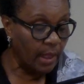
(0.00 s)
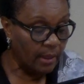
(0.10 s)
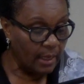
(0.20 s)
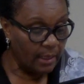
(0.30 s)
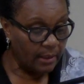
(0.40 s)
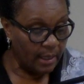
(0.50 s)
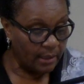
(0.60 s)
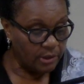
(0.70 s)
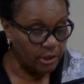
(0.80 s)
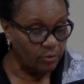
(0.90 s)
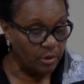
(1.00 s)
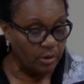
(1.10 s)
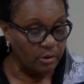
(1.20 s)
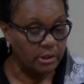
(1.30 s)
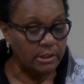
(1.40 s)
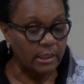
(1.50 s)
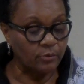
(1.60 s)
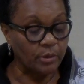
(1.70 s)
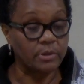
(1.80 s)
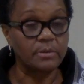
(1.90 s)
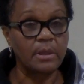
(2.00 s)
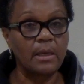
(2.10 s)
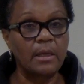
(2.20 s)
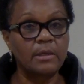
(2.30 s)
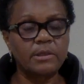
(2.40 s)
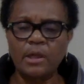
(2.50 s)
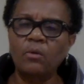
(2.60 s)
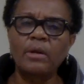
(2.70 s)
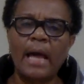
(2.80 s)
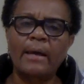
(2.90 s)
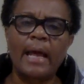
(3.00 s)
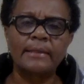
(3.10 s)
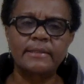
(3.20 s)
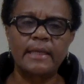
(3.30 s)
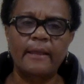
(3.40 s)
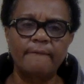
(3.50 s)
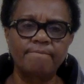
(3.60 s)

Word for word: that that she was. She just was so loud, I say,